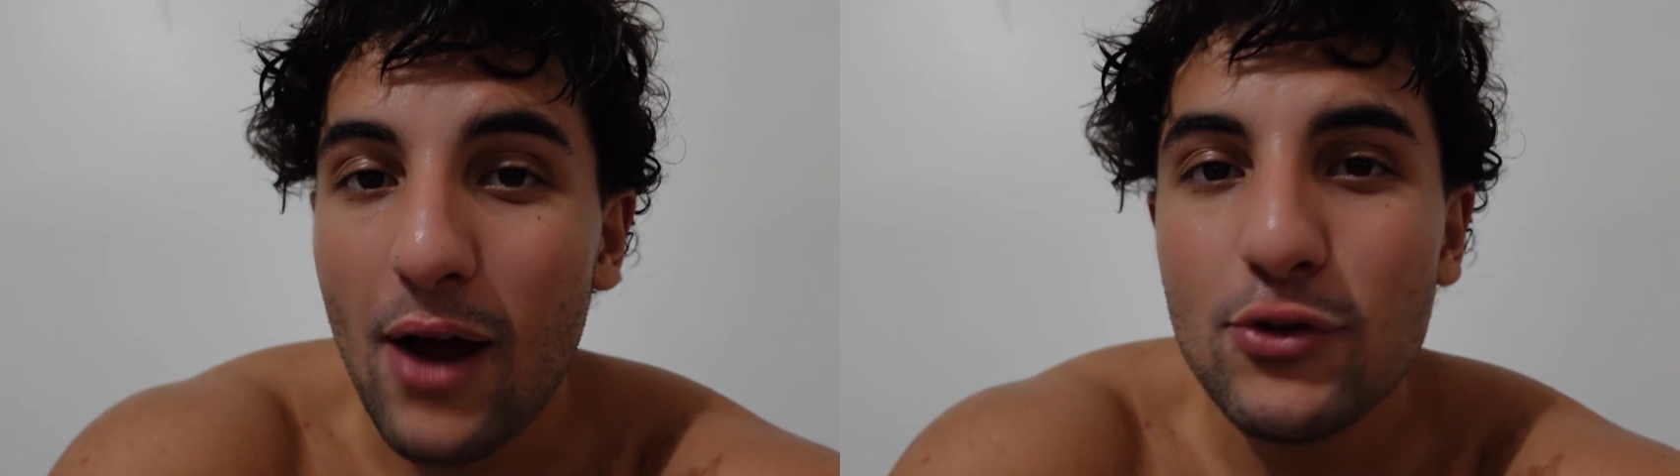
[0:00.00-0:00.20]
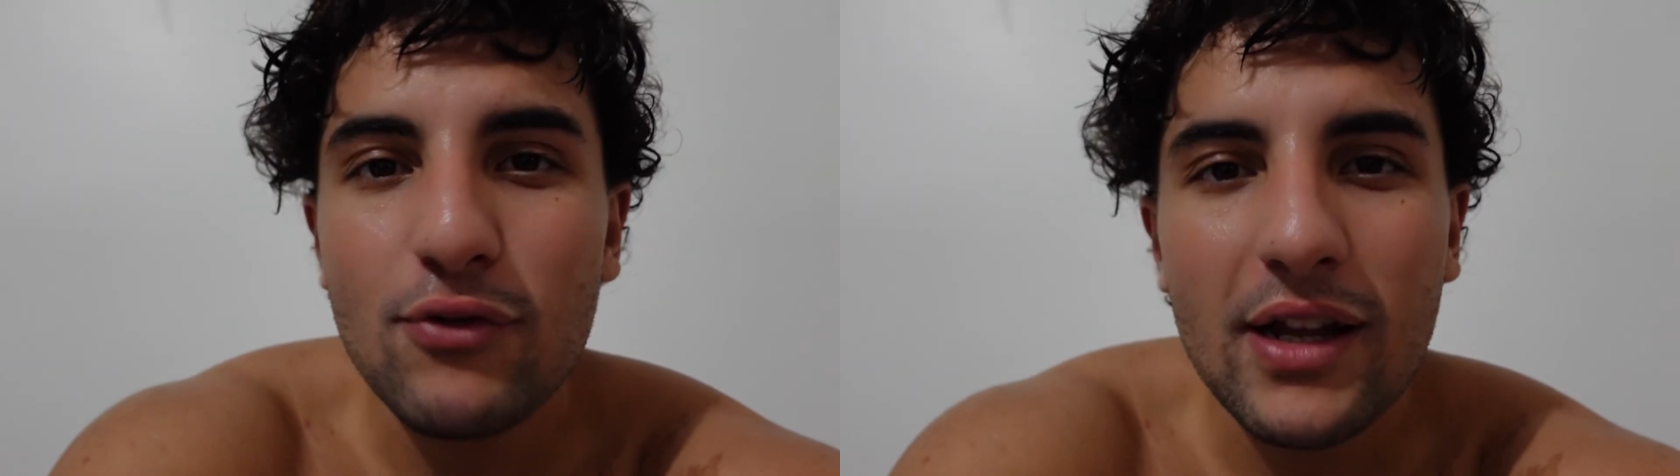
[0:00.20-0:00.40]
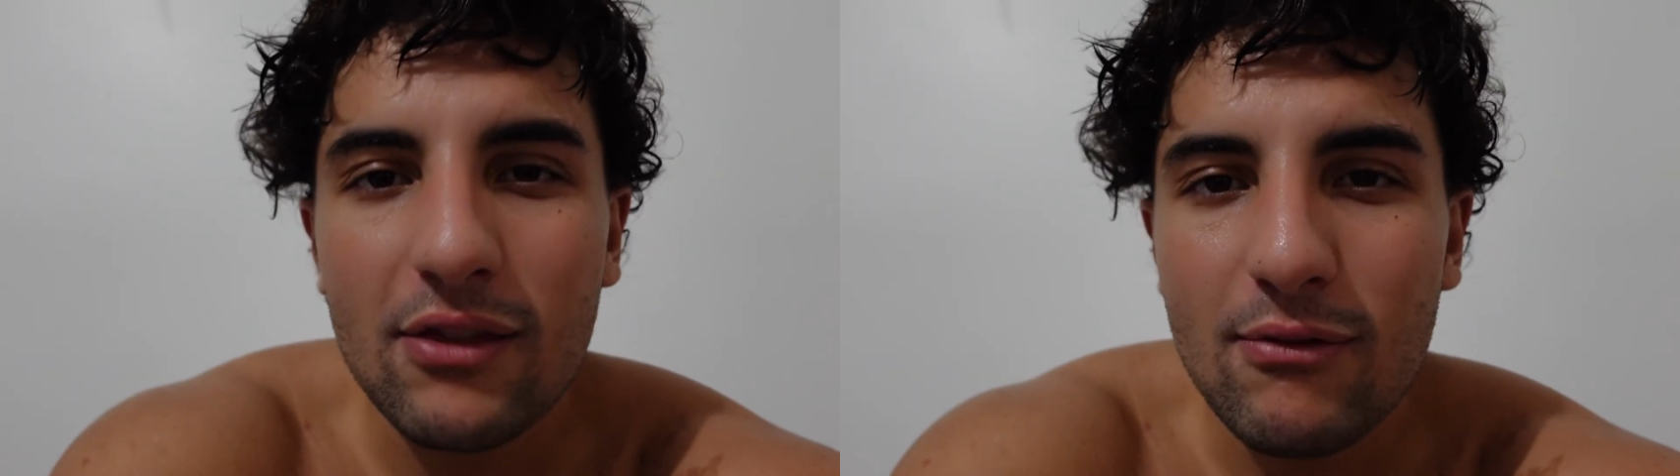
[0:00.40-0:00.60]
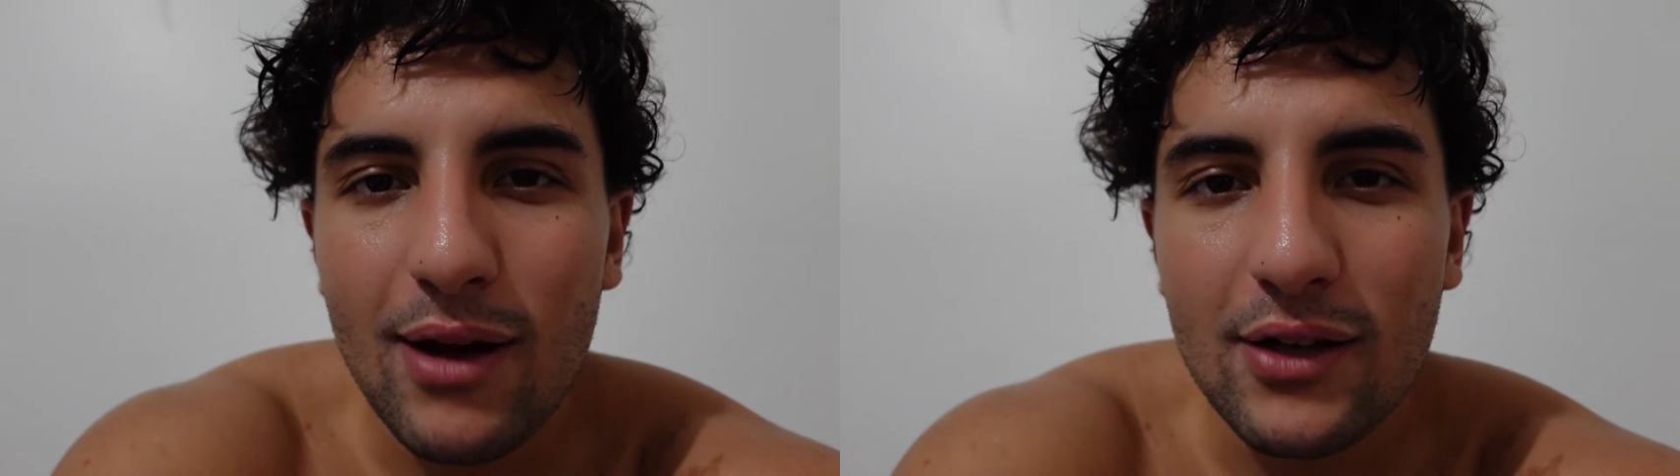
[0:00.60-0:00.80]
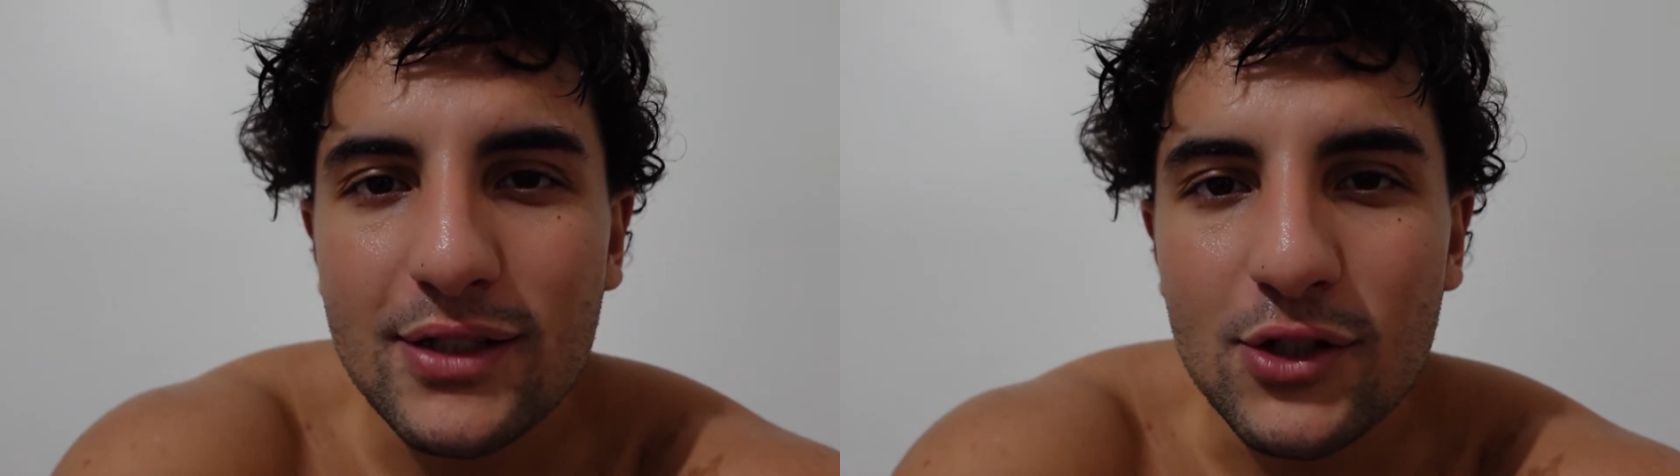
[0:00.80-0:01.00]
I was running 3
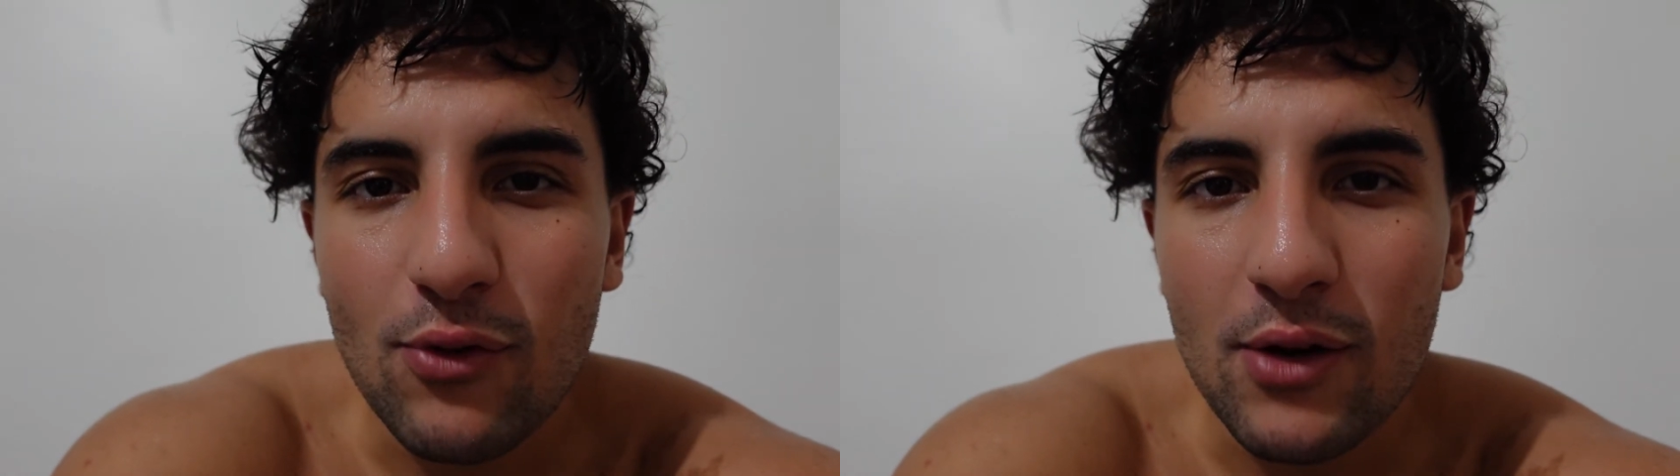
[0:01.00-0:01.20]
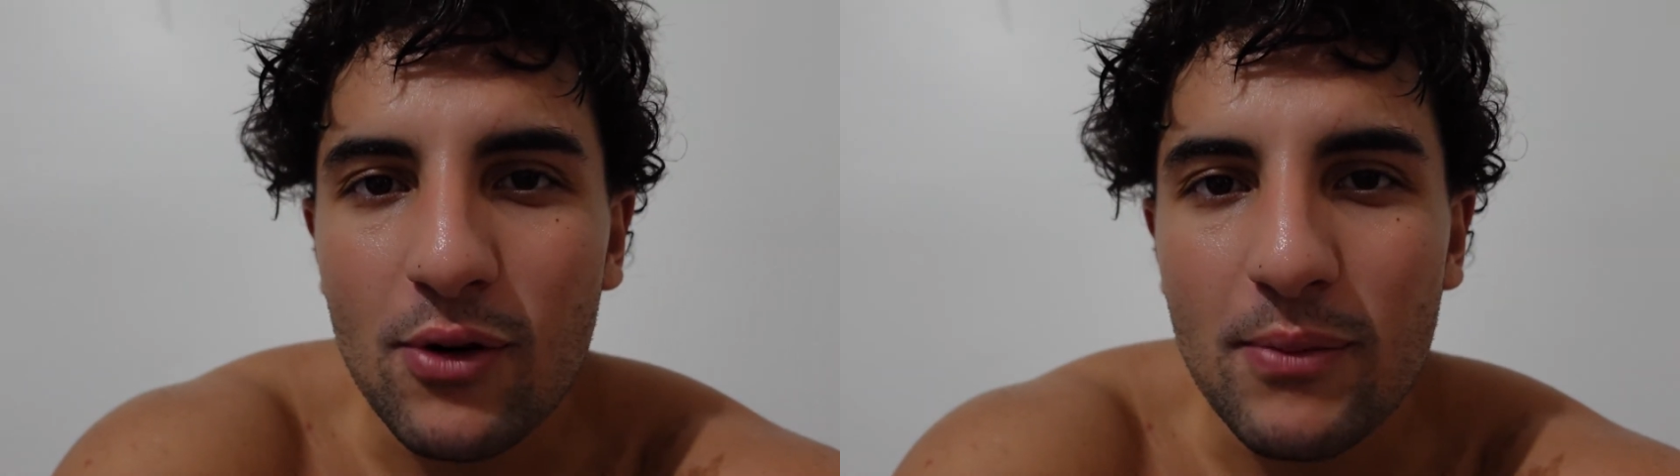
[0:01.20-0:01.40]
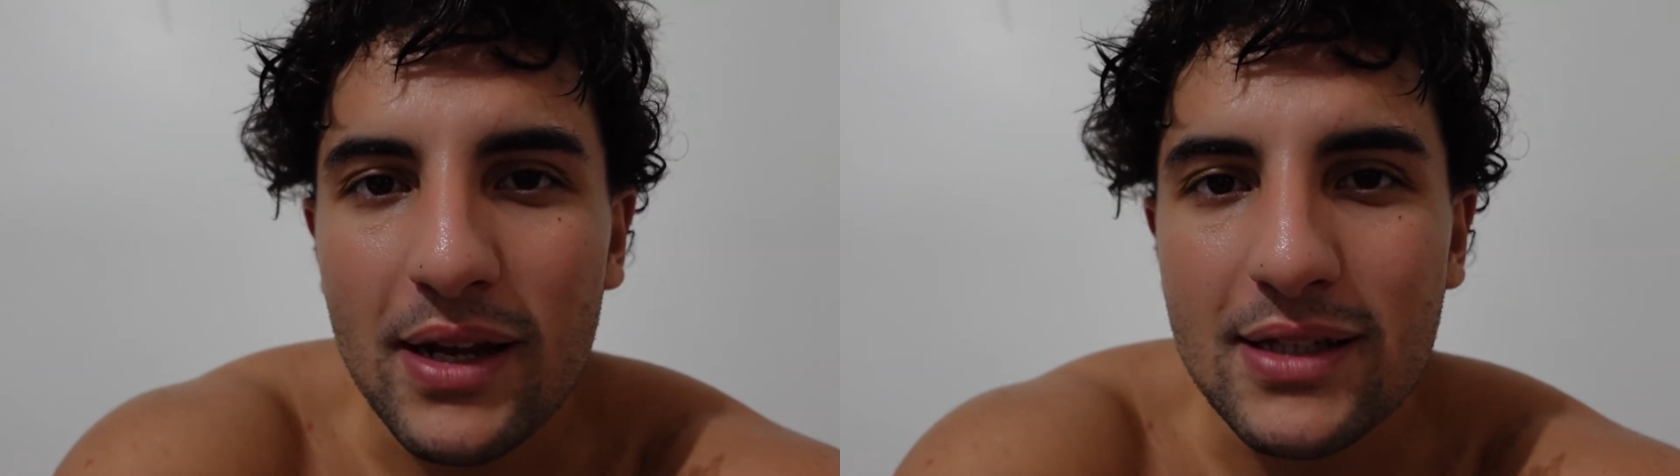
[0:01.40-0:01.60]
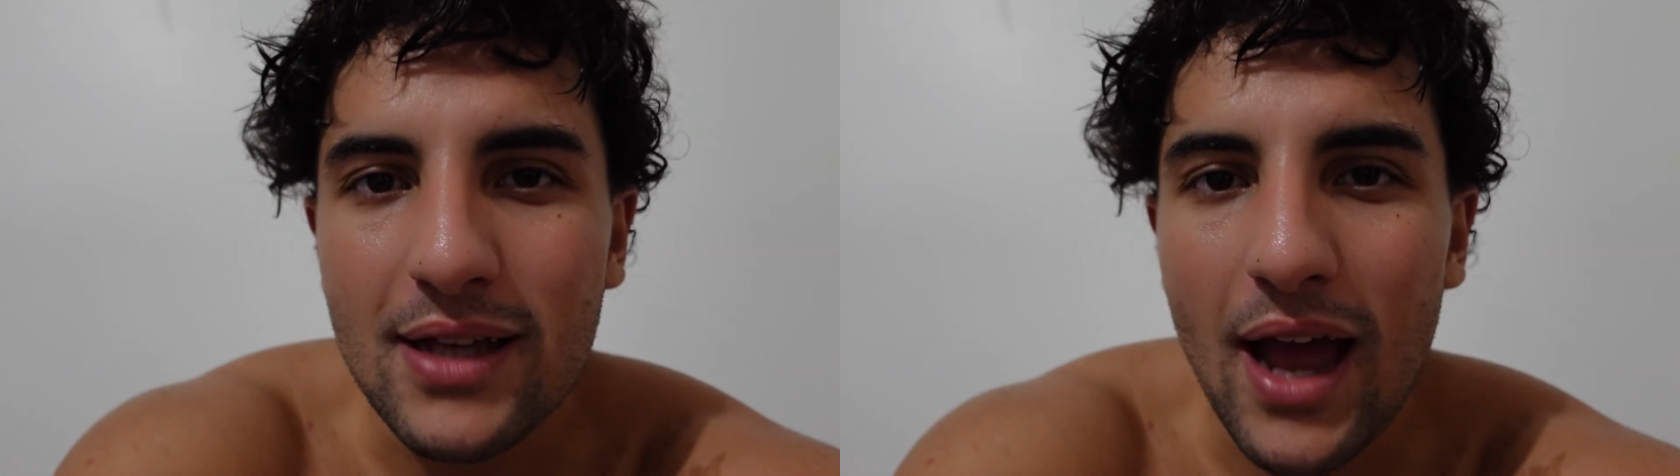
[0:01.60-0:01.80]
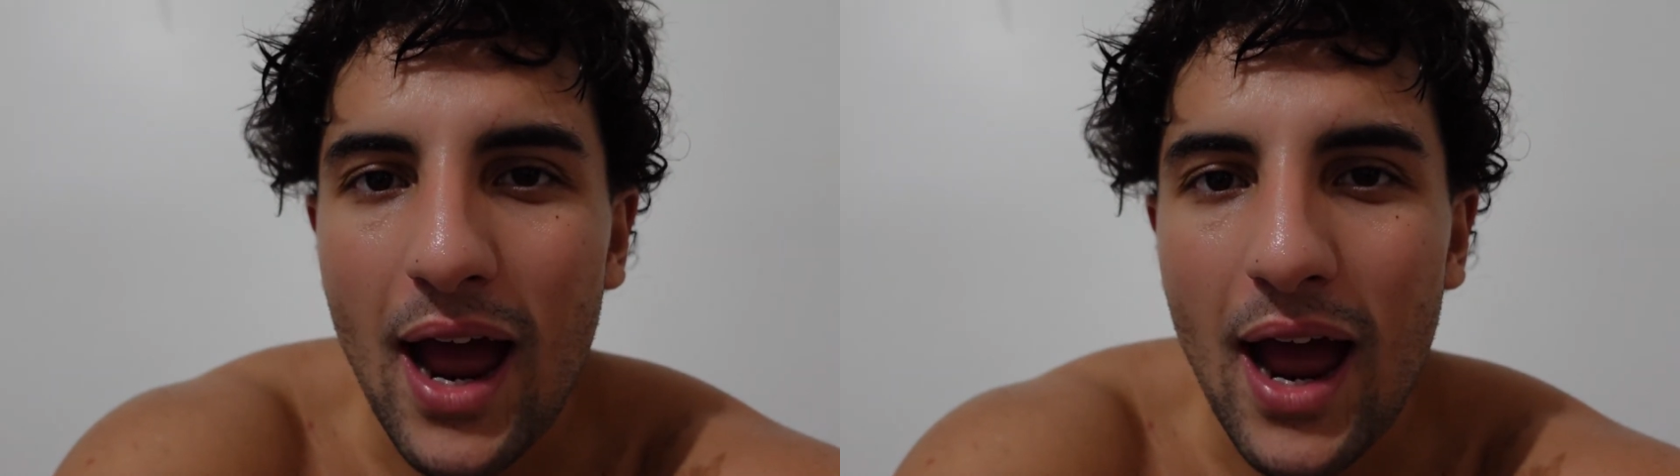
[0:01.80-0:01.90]
miles in 21 minutes.